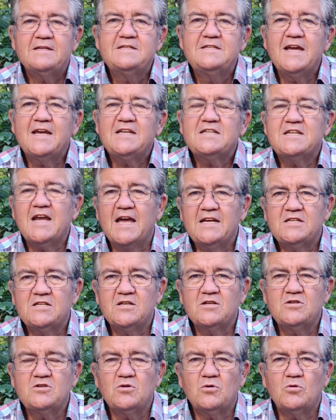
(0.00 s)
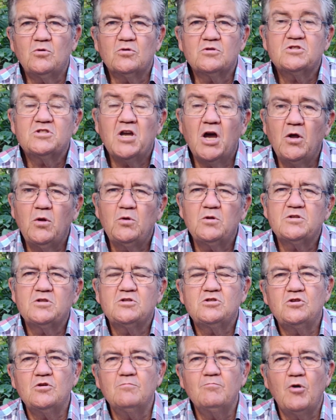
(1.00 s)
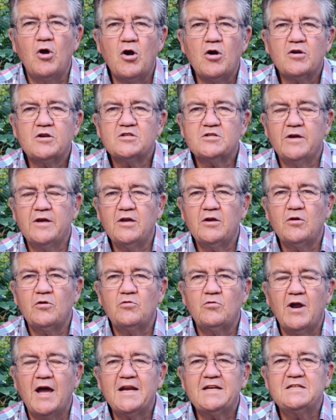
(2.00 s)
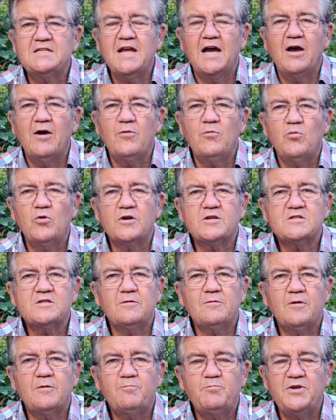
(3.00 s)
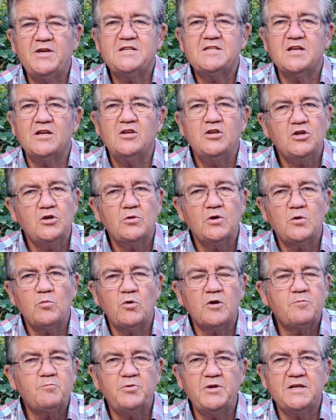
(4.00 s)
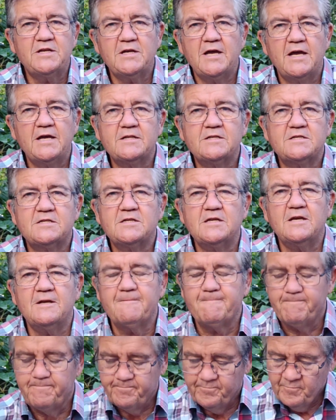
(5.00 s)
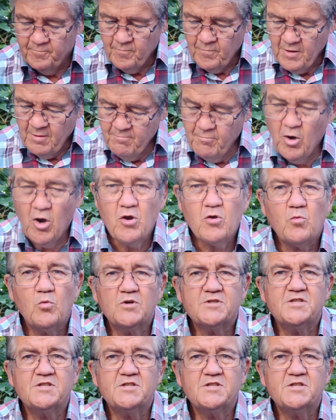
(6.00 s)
dictated or told to Mark so he could write down what Peter knew and what Peter had seen. Mark